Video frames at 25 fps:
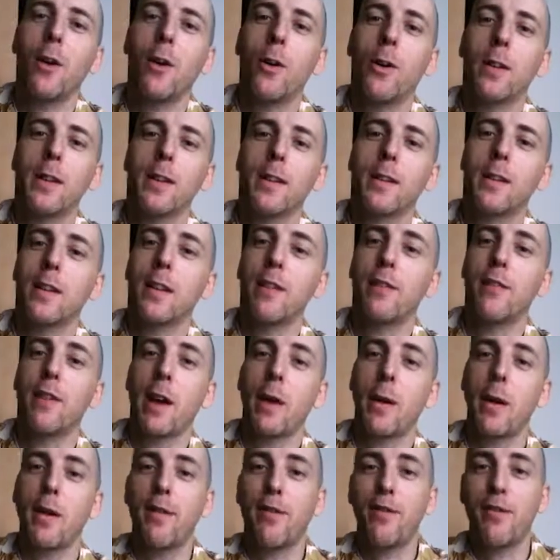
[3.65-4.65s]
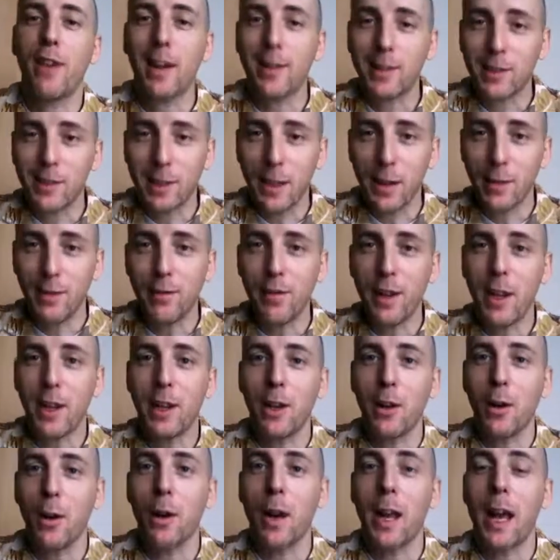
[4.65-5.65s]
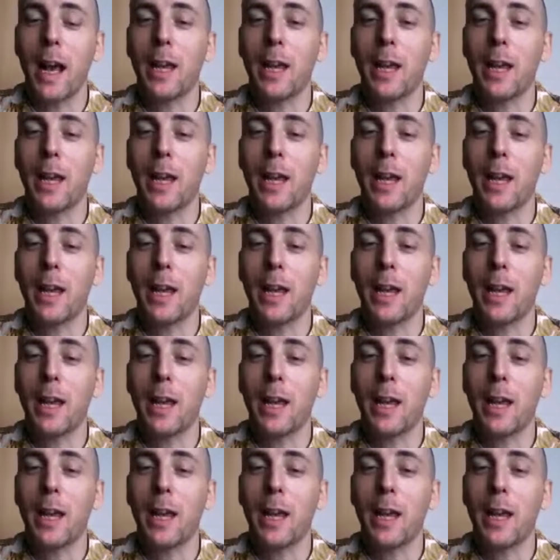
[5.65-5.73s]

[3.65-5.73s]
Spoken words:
like you can see by my shirt.